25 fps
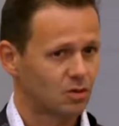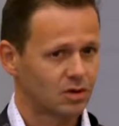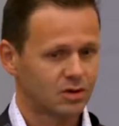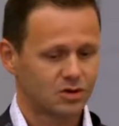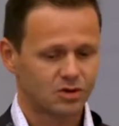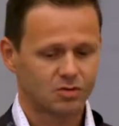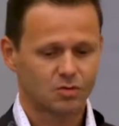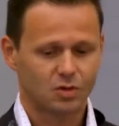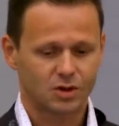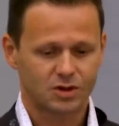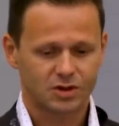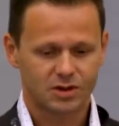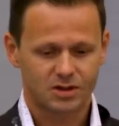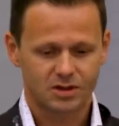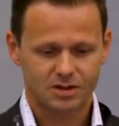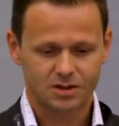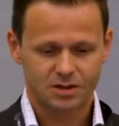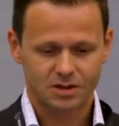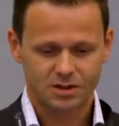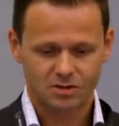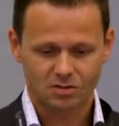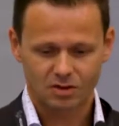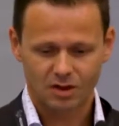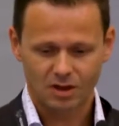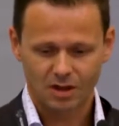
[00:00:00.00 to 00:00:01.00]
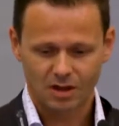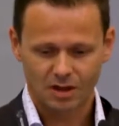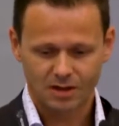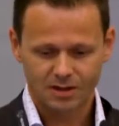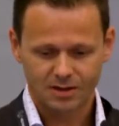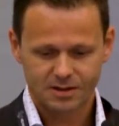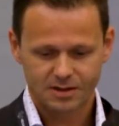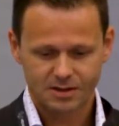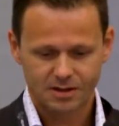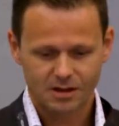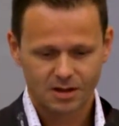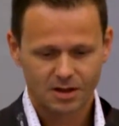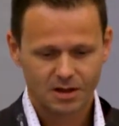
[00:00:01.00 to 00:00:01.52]
which is the street
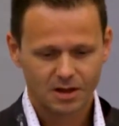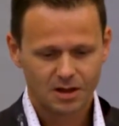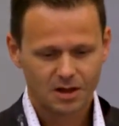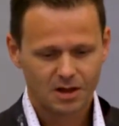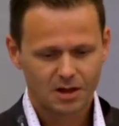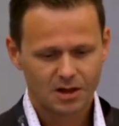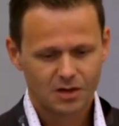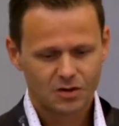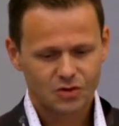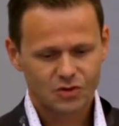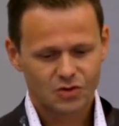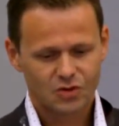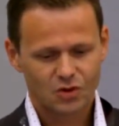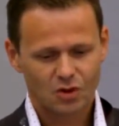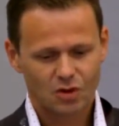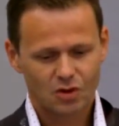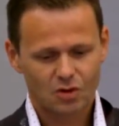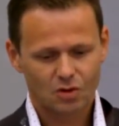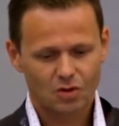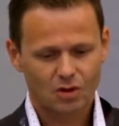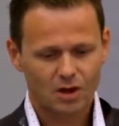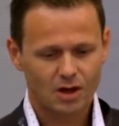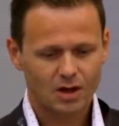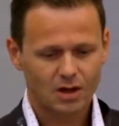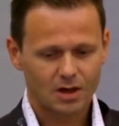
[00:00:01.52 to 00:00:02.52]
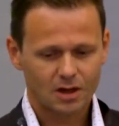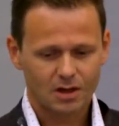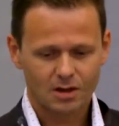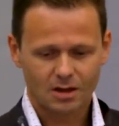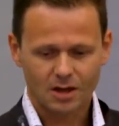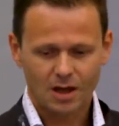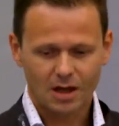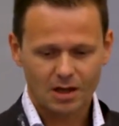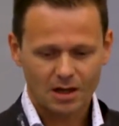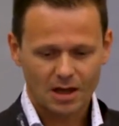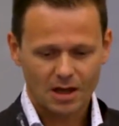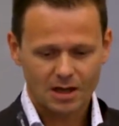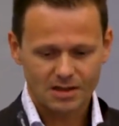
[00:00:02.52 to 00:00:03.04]
lights. So,
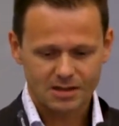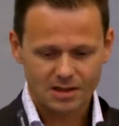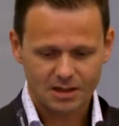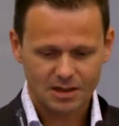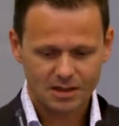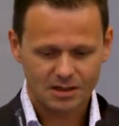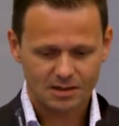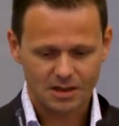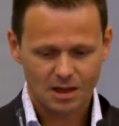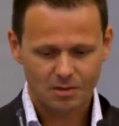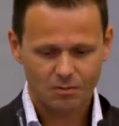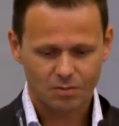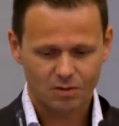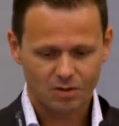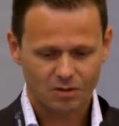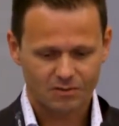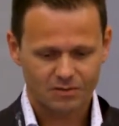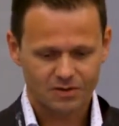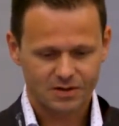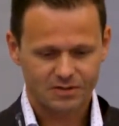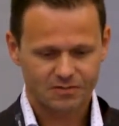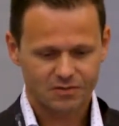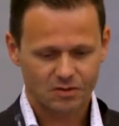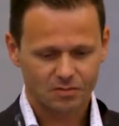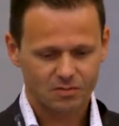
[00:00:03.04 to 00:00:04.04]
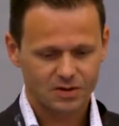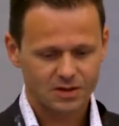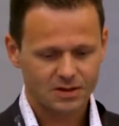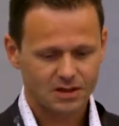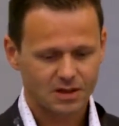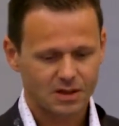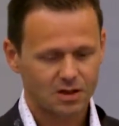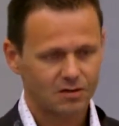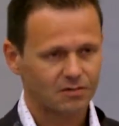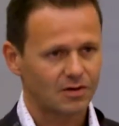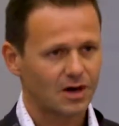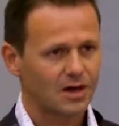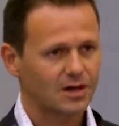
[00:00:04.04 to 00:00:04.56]
as an example from the
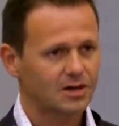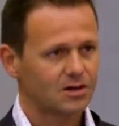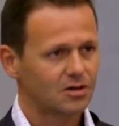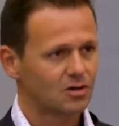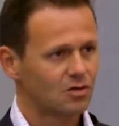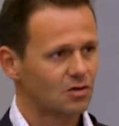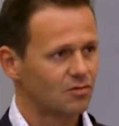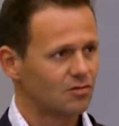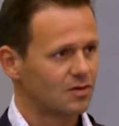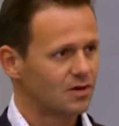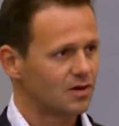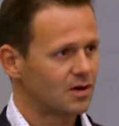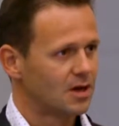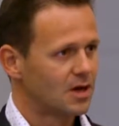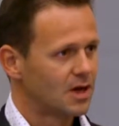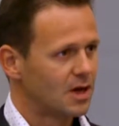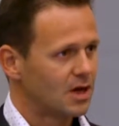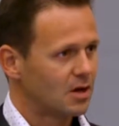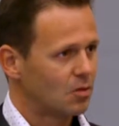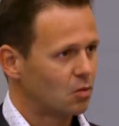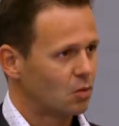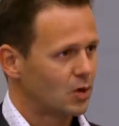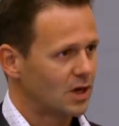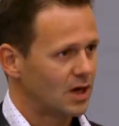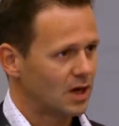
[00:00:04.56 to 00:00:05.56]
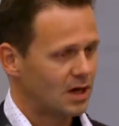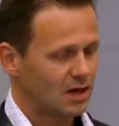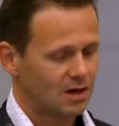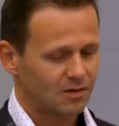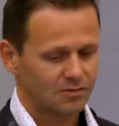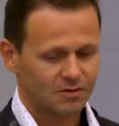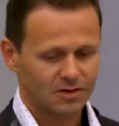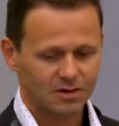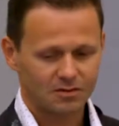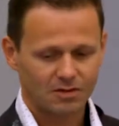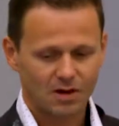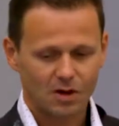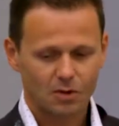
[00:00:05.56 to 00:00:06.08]
city of Eindhoven, we
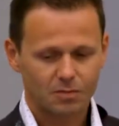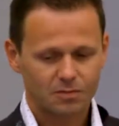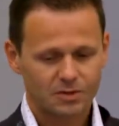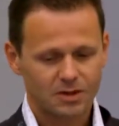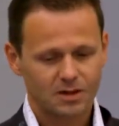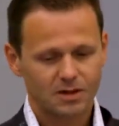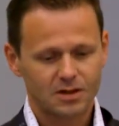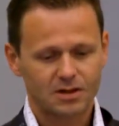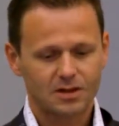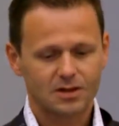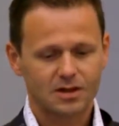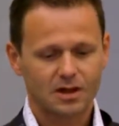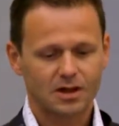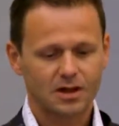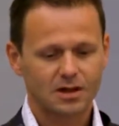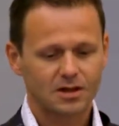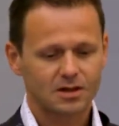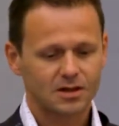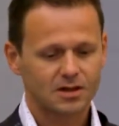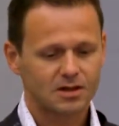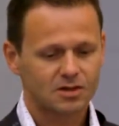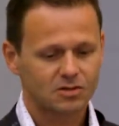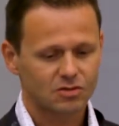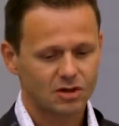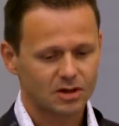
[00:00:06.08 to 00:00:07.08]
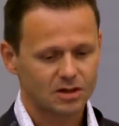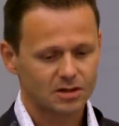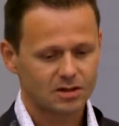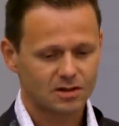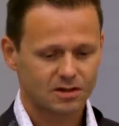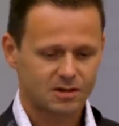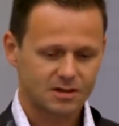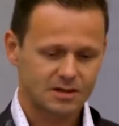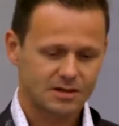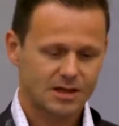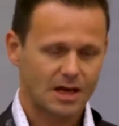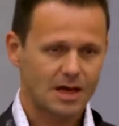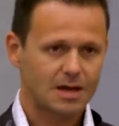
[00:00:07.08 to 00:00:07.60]
have developed an entire district,
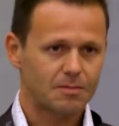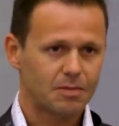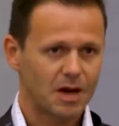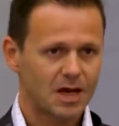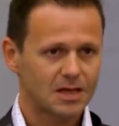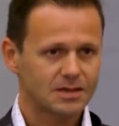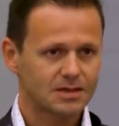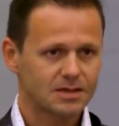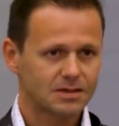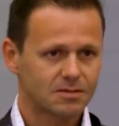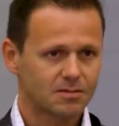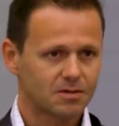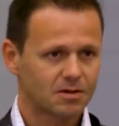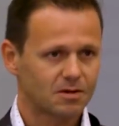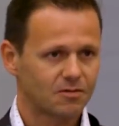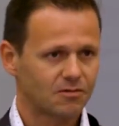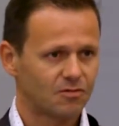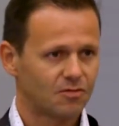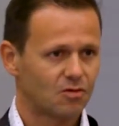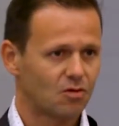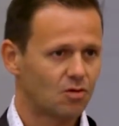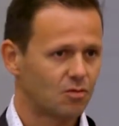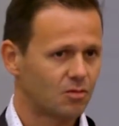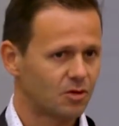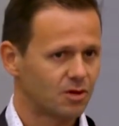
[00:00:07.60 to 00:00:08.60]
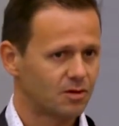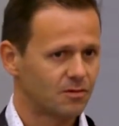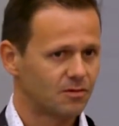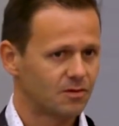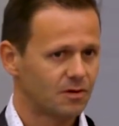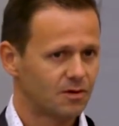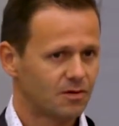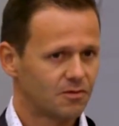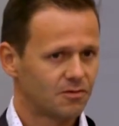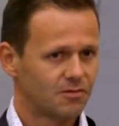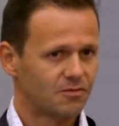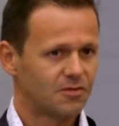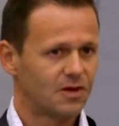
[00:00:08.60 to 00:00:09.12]
Strijp S, the former
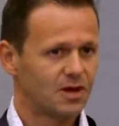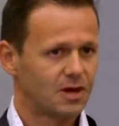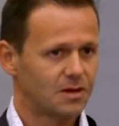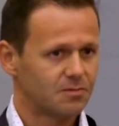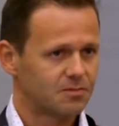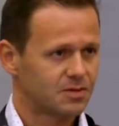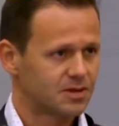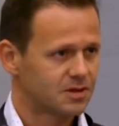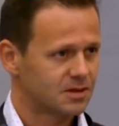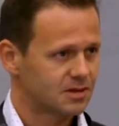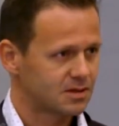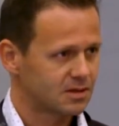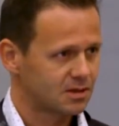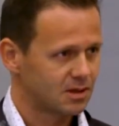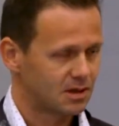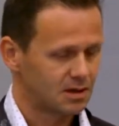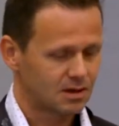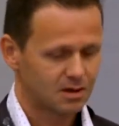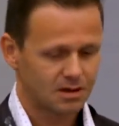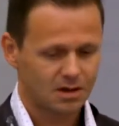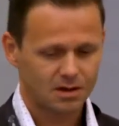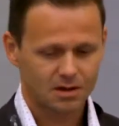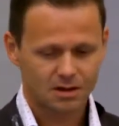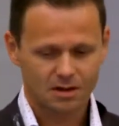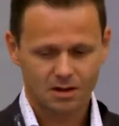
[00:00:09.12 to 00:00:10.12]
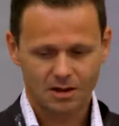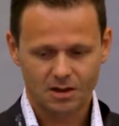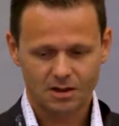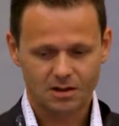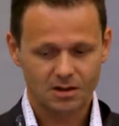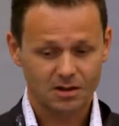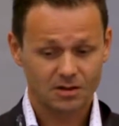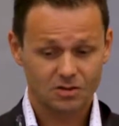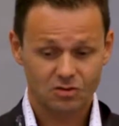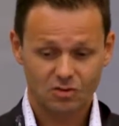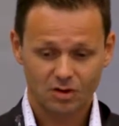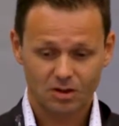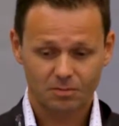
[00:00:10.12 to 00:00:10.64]
Philips
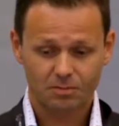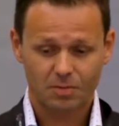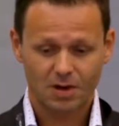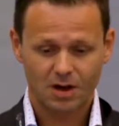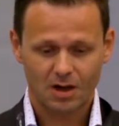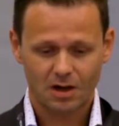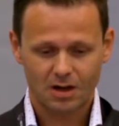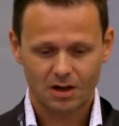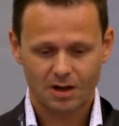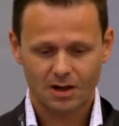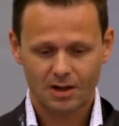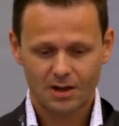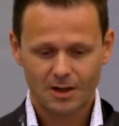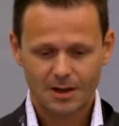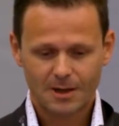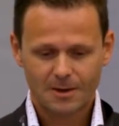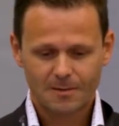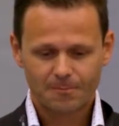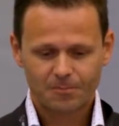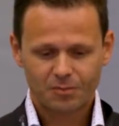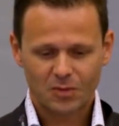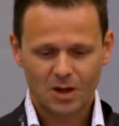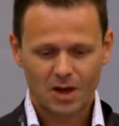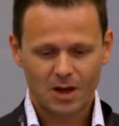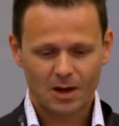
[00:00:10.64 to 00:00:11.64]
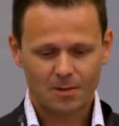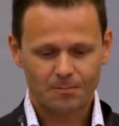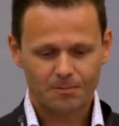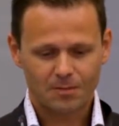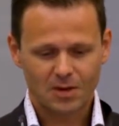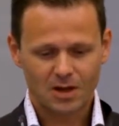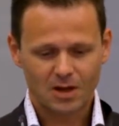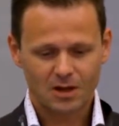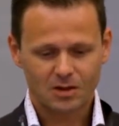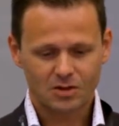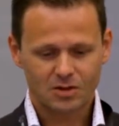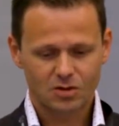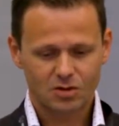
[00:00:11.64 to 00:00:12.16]
industrial park,
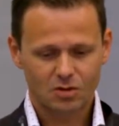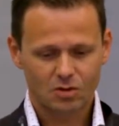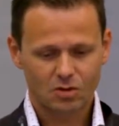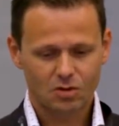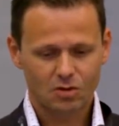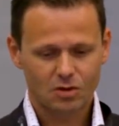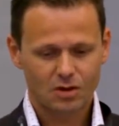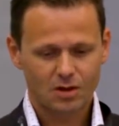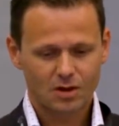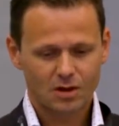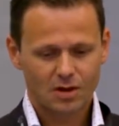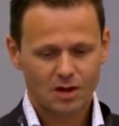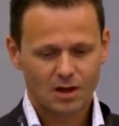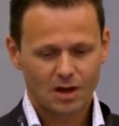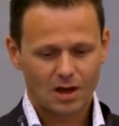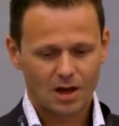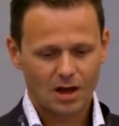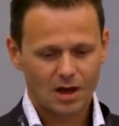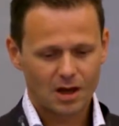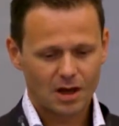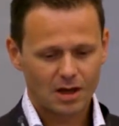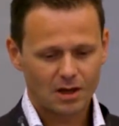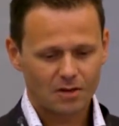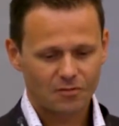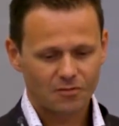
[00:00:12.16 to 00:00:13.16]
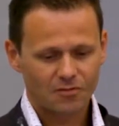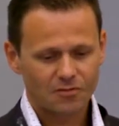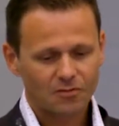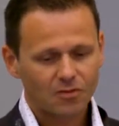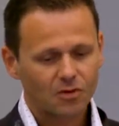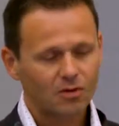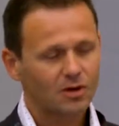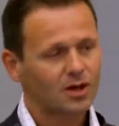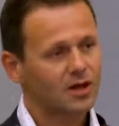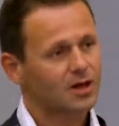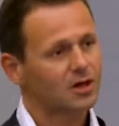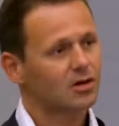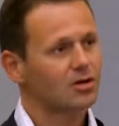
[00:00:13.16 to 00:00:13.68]
into a
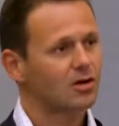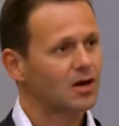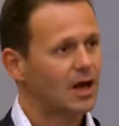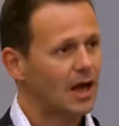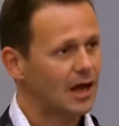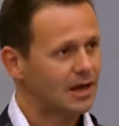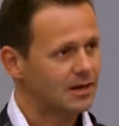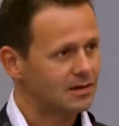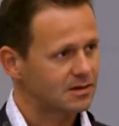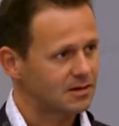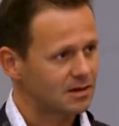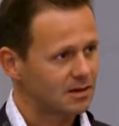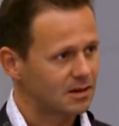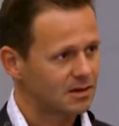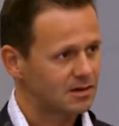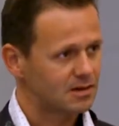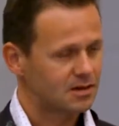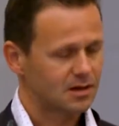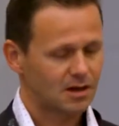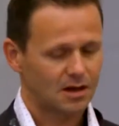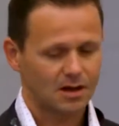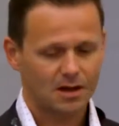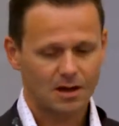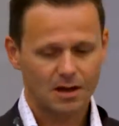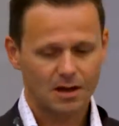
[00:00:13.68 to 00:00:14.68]
fully connected